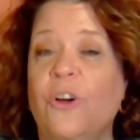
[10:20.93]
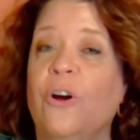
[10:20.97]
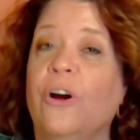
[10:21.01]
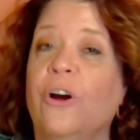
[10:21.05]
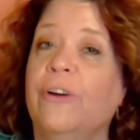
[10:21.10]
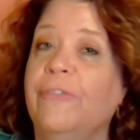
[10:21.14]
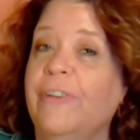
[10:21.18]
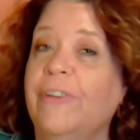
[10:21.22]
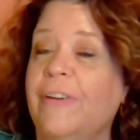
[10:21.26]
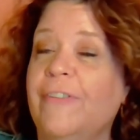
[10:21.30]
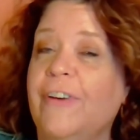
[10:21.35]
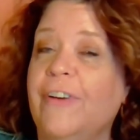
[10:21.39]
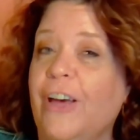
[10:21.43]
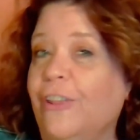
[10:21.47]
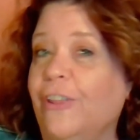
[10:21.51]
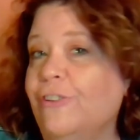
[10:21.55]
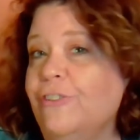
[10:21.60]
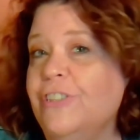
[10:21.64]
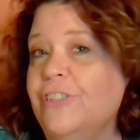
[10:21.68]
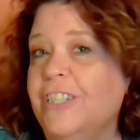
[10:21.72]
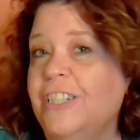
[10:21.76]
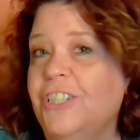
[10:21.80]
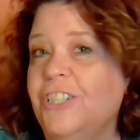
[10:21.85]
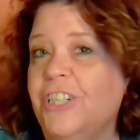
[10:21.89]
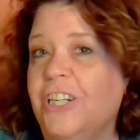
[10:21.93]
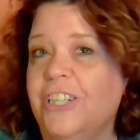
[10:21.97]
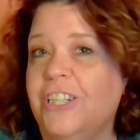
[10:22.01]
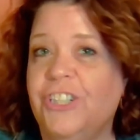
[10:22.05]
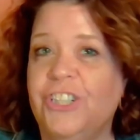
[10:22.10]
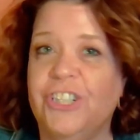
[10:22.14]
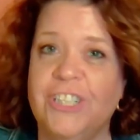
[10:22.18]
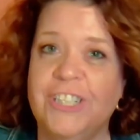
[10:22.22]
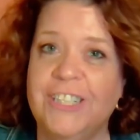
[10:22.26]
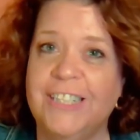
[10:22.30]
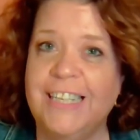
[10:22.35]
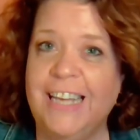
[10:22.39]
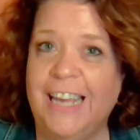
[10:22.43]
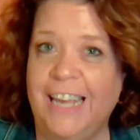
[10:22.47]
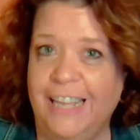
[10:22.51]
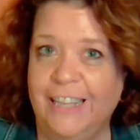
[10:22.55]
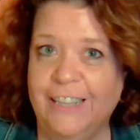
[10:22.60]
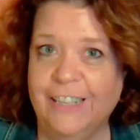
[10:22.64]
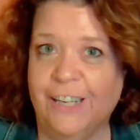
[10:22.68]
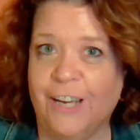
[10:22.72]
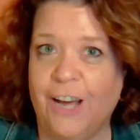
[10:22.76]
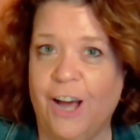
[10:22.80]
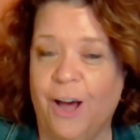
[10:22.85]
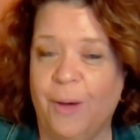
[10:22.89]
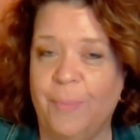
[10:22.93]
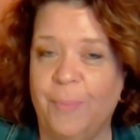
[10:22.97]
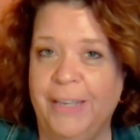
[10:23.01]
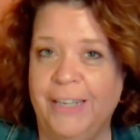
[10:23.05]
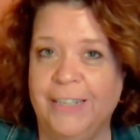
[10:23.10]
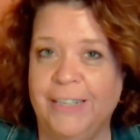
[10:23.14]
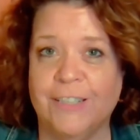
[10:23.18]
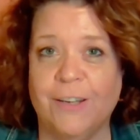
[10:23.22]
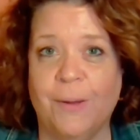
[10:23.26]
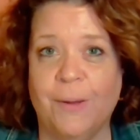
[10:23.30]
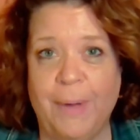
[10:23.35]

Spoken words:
or if you have other suggestions in the comments